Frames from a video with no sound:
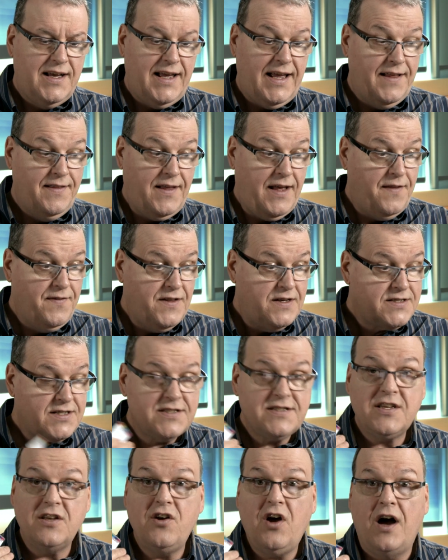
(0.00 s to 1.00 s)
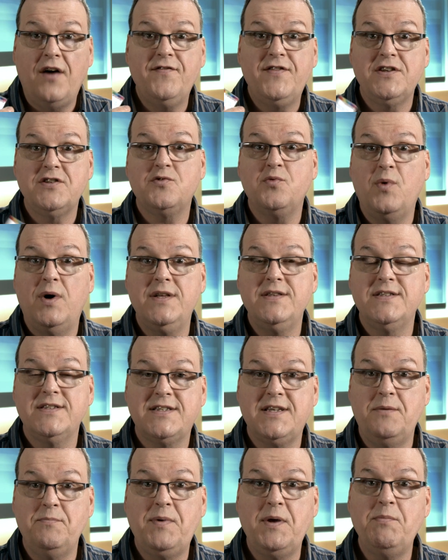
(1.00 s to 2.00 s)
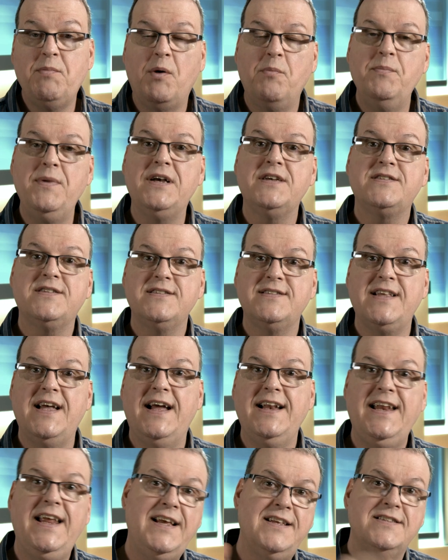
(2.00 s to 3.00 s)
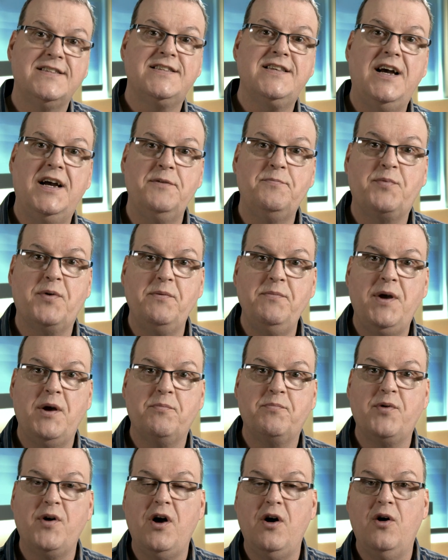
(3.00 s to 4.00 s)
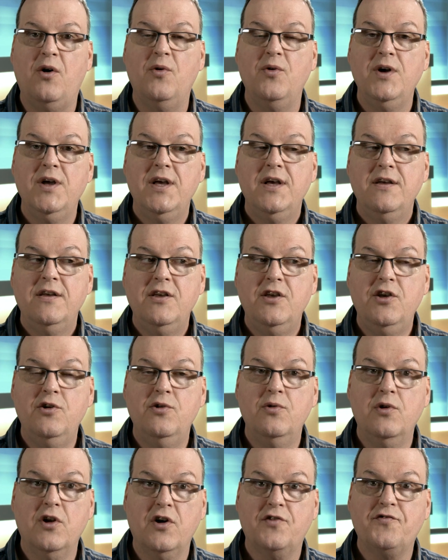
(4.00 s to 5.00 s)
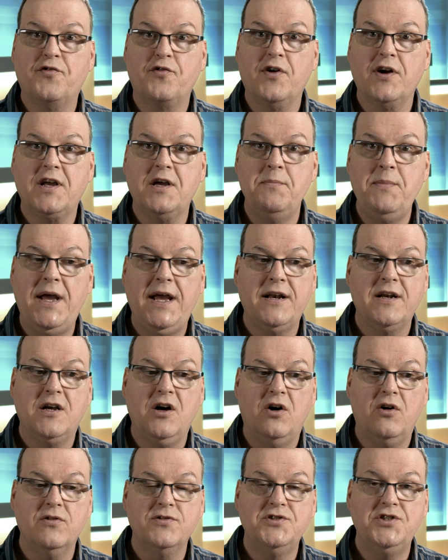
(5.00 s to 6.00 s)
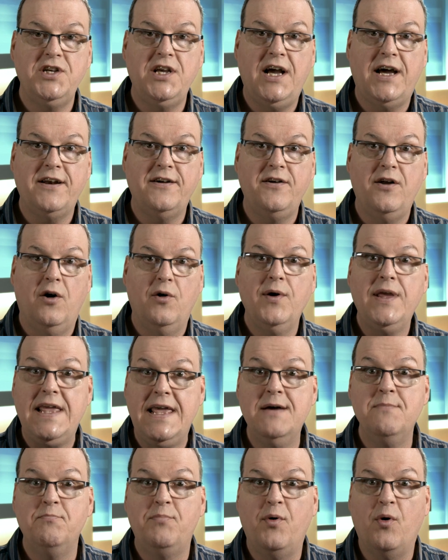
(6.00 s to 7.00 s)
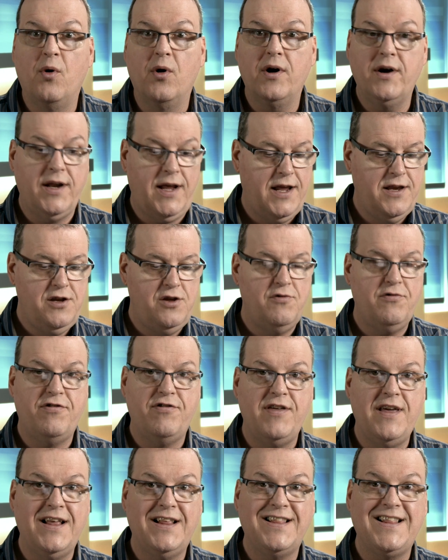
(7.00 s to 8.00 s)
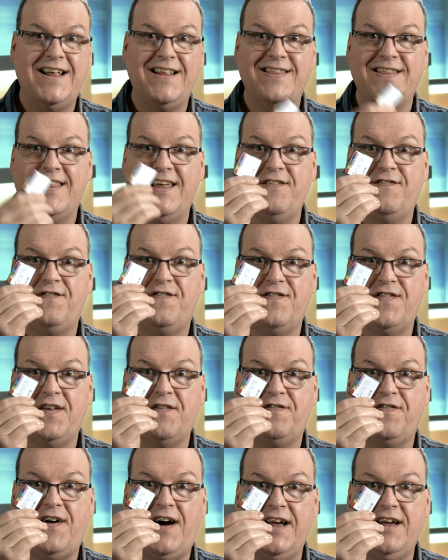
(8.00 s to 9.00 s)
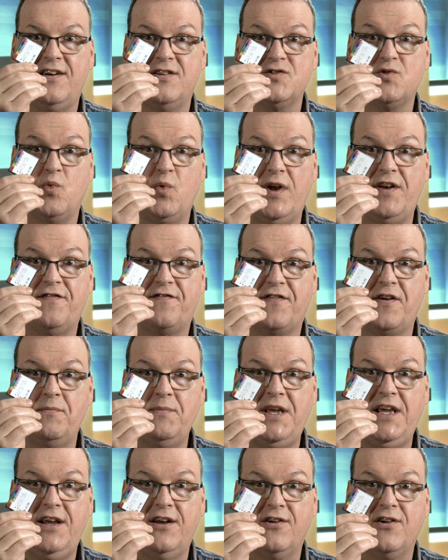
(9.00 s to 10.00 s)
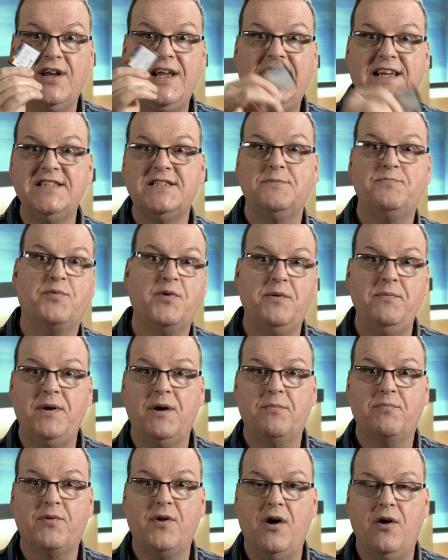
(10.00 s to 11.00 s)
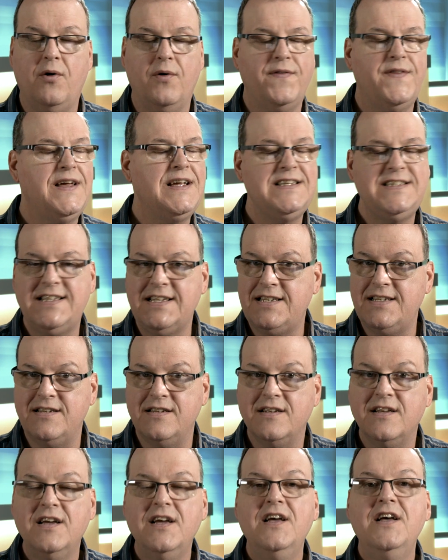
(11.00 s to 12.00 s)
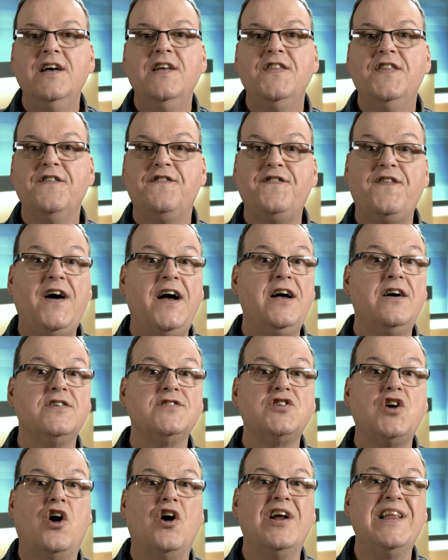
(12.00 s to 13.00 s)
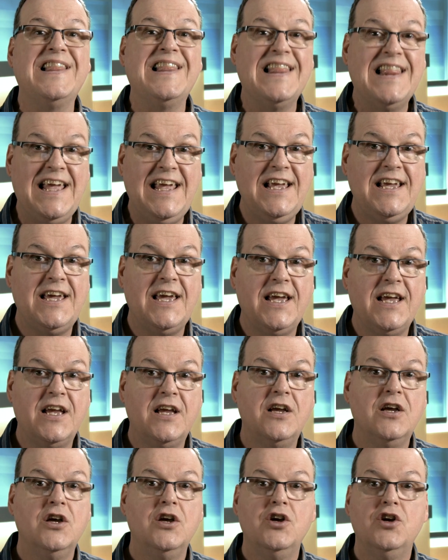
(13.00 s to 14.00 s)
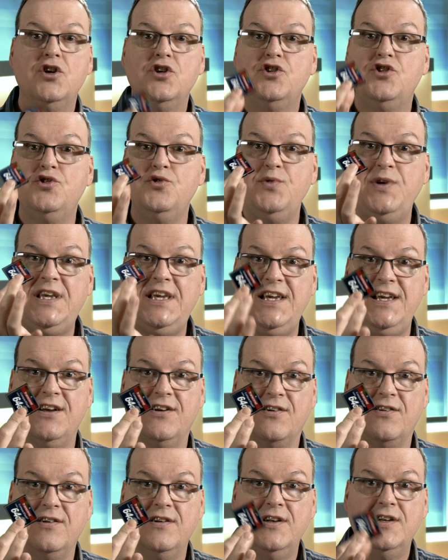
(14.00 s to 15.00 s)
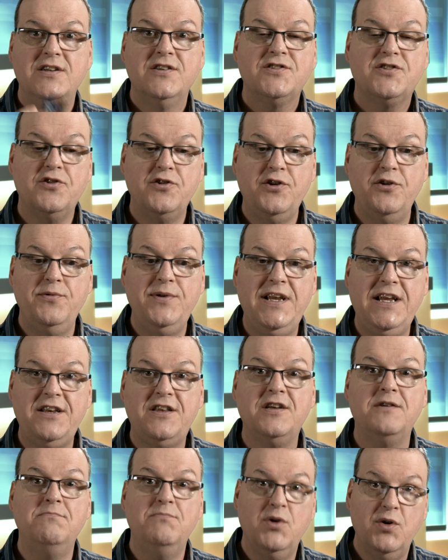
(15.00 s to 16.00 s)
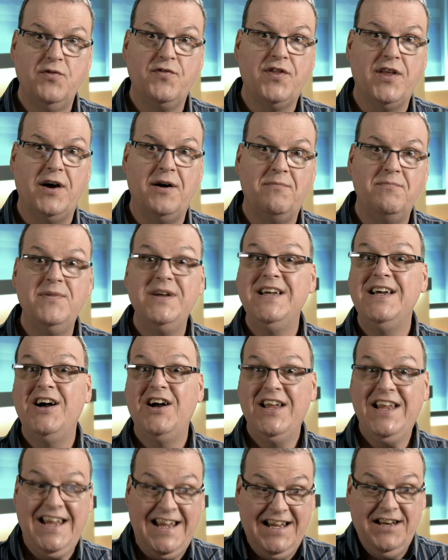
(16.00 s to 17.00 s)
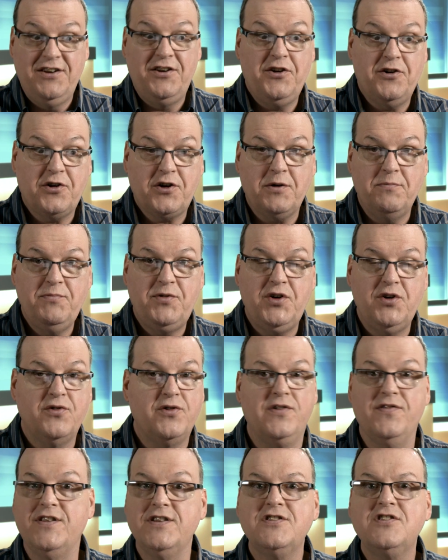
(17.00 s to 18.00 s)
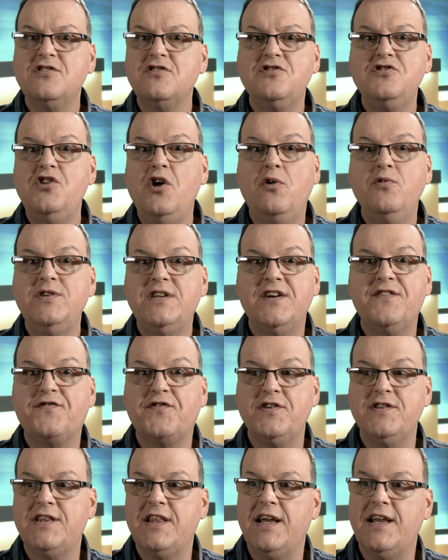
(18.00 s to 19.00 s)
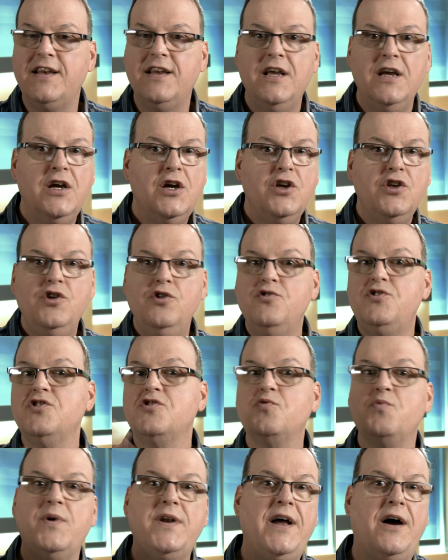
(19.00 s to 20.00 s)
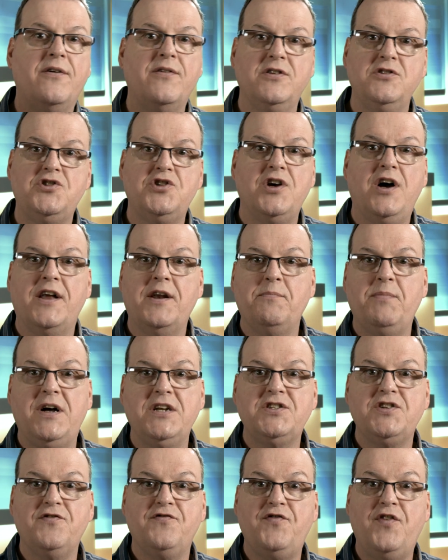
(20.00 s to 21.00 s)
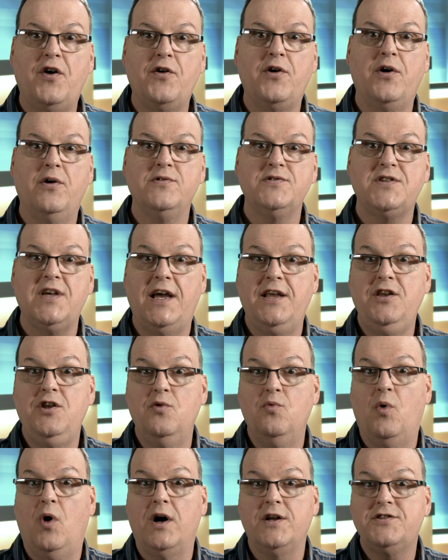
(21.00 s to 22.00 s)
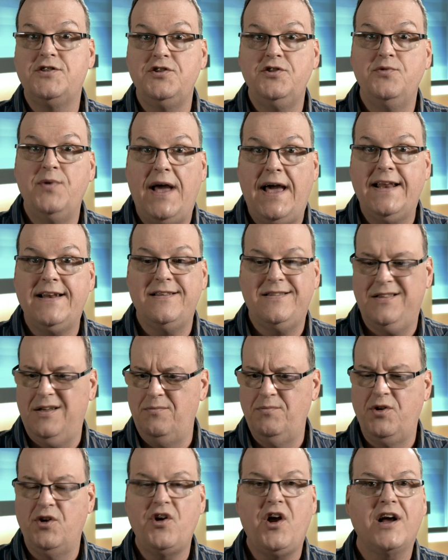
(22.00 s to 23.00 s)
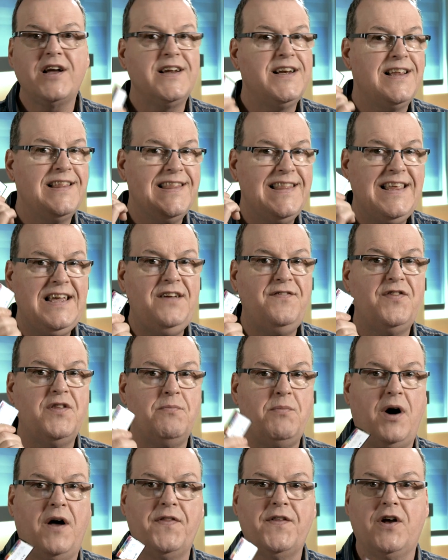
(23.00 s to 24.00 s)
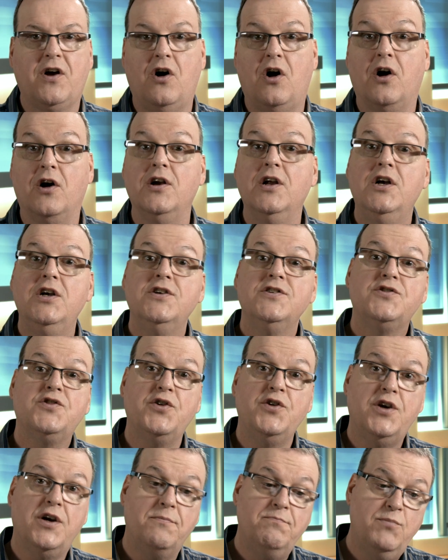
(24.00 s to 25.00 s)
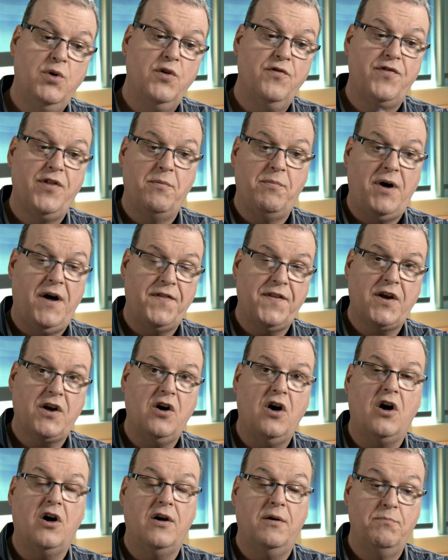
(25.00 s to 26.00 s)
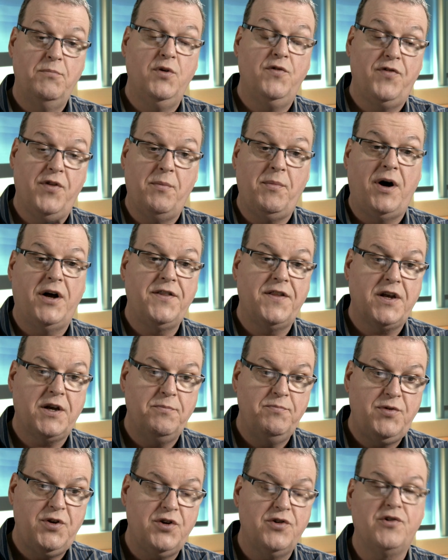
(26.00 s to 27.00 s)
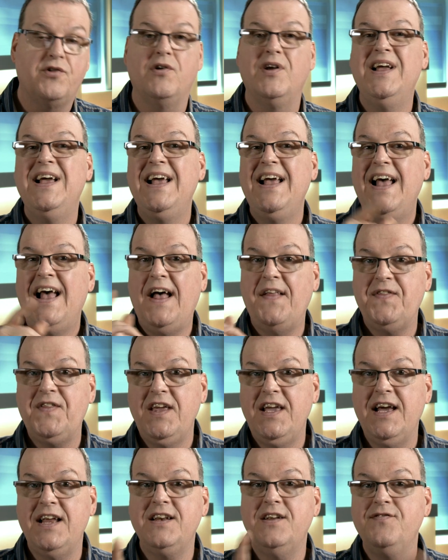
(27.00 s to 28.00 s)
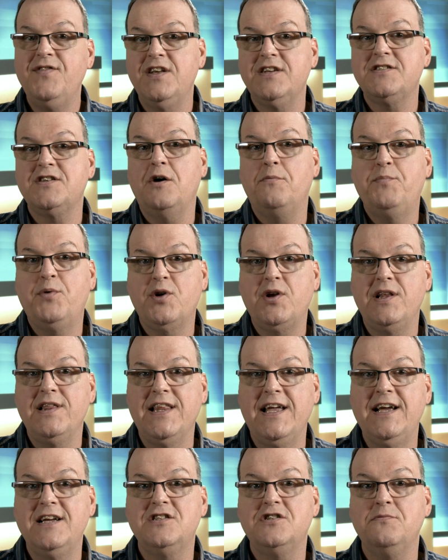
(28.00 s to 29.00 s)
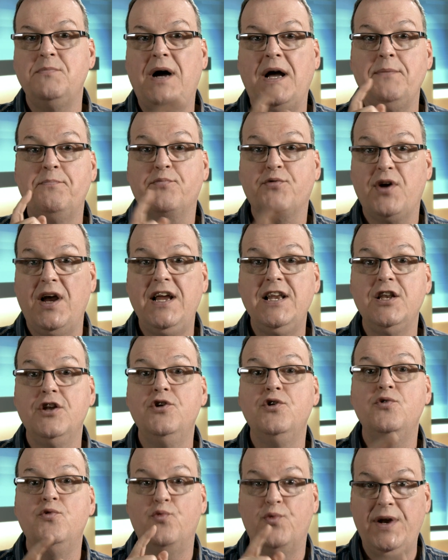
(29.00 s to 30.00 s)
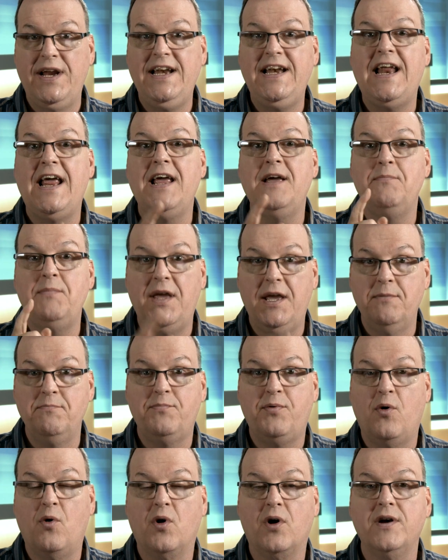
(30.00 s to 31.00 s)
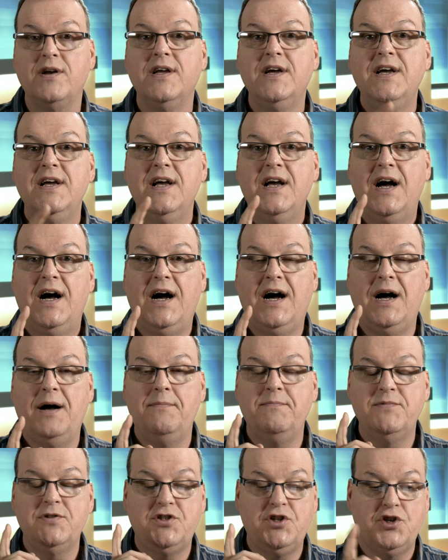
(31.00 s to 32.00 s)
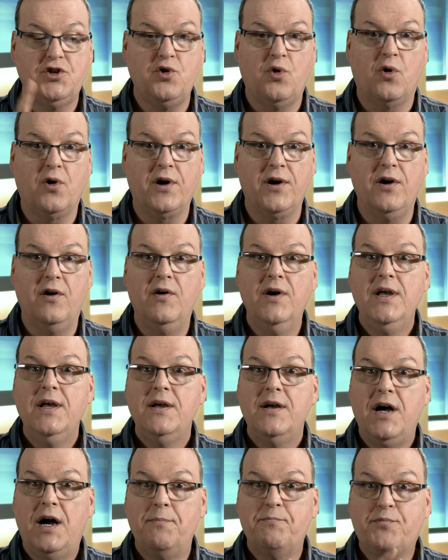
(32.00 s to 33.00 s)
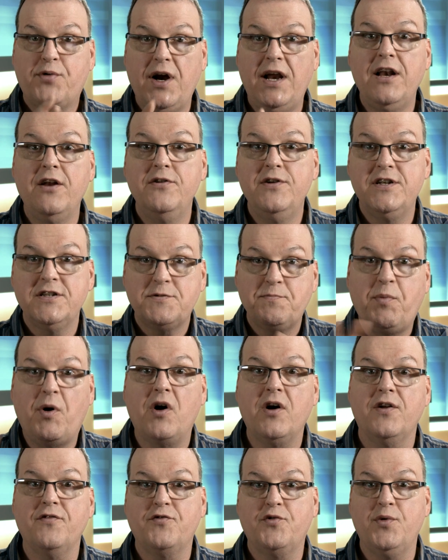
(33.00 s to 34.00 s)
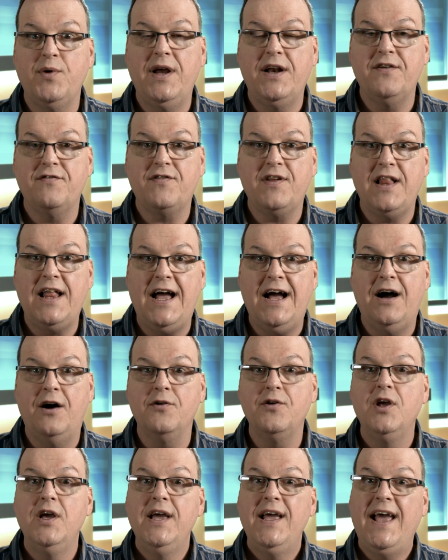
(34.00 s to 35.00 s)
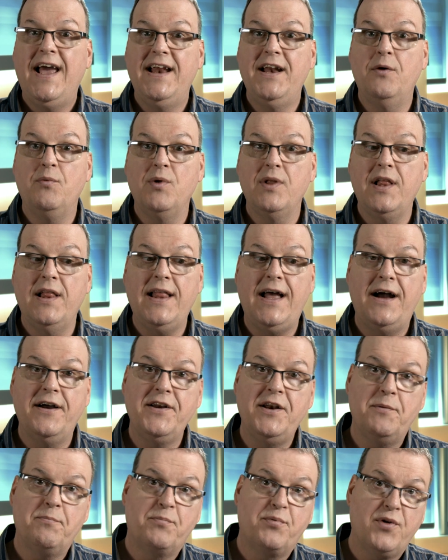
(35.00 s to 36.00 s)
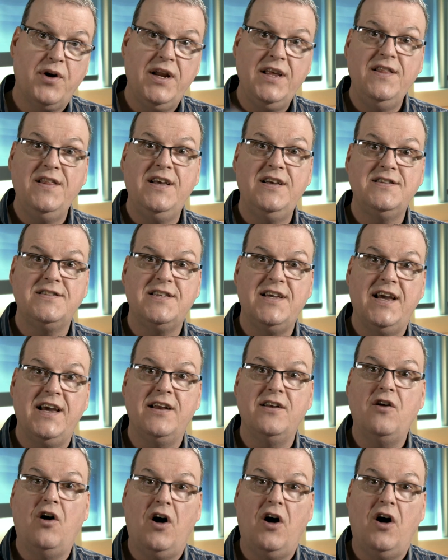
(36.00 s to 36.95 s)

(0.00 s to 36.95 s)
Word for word: And, and this is an obvious one that some people miss, is that inside Premiere Pro, you look for a command called, gee, I don't know, import, and you think that they, the files went from here into Premiere Pro. They didn't. The files are linking to here. So you need to move them into your computer. This is no different than you just went out and shot a bunch of photos and you want to edit them. You're not going to leave them on the card, so you can move them on the car, move them on the computer. At the end of this, I'll put a link to my Prelude rename import um, tutorial. Prelude is part of Creative Cloud, and it will allow you to bring these in,